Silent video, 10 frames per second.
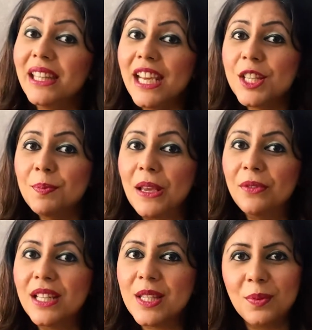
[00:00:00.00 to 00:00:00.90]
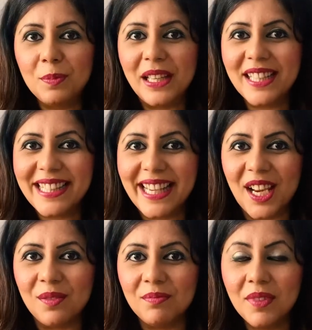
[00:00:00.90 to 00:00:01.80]
But the experience will be the
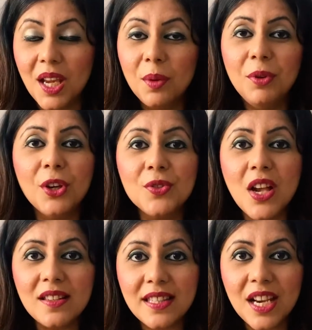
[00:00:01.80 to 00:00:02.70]
same because our